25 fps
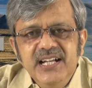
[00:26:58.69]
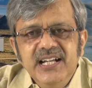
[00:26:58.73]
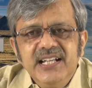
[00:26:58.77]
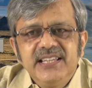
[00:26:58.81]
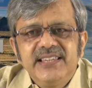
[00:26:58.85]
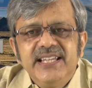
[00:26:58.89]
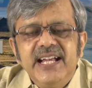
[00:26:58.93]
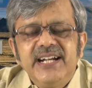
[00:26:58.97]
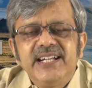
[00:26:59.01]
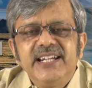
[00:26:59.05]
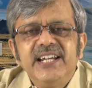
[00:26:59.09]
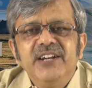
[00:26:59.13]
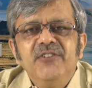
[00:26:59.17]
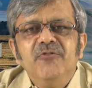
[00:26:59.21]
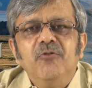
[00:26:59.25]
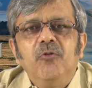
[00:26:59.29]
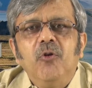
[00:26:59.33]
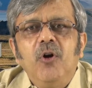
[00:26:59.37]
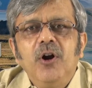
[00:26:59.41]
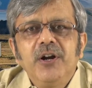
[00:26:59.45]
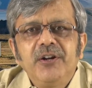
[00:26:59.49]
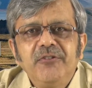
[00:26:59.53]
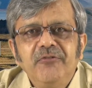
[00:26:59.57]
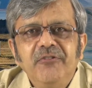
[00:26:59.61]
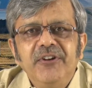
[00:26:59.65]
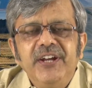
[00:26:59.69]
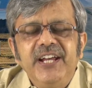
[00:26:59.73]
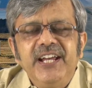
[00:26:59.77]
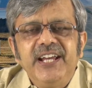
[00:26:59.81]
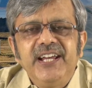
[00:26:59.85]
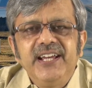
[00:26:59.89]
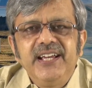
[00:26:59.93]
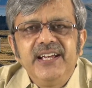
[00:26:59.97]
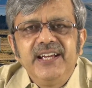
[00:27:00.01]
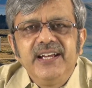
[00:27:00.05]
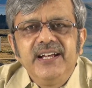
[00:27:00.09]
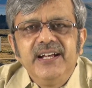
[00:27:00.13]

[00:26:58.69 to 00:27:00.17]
that in what way